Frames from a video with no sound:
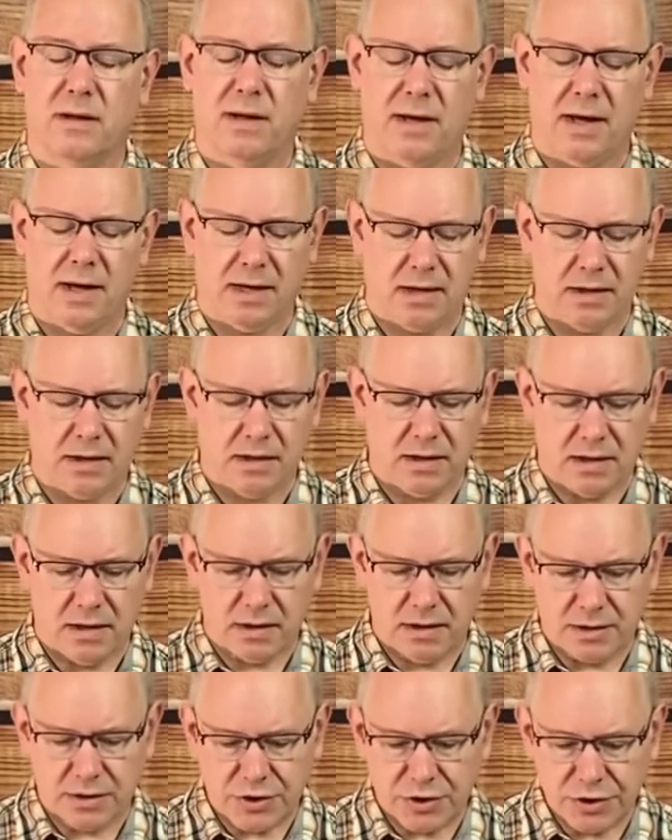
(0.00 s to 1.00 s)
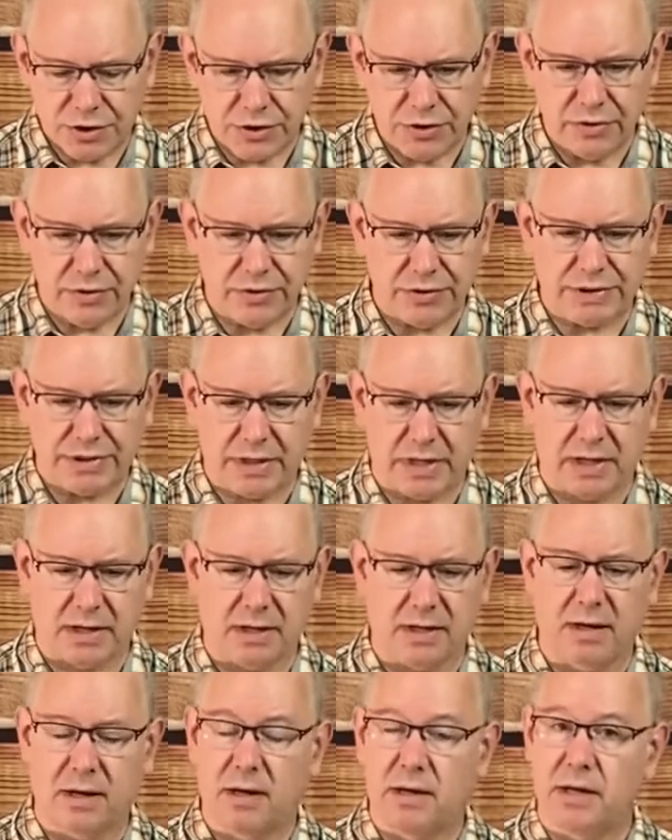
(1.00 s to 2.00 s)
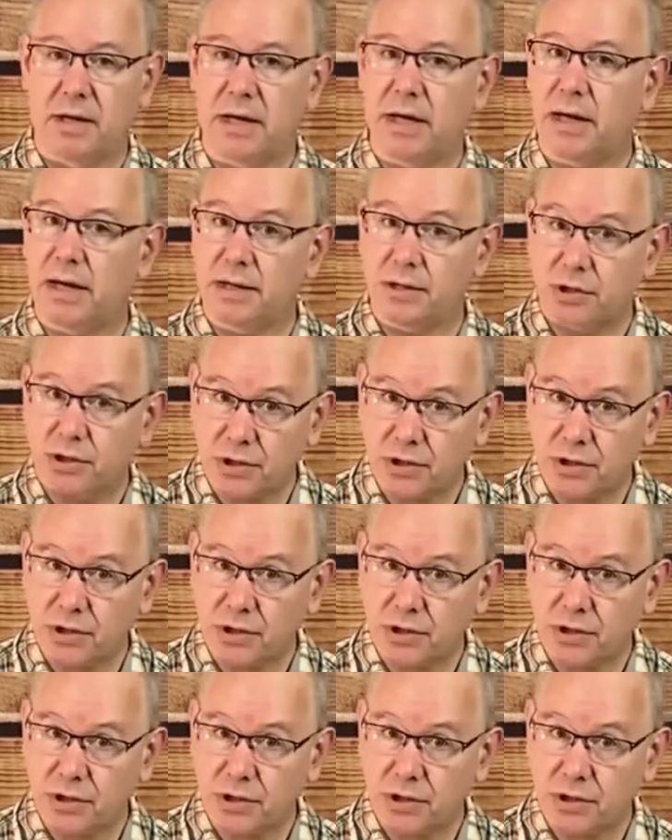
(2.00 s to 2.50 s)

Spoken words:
And choosing, it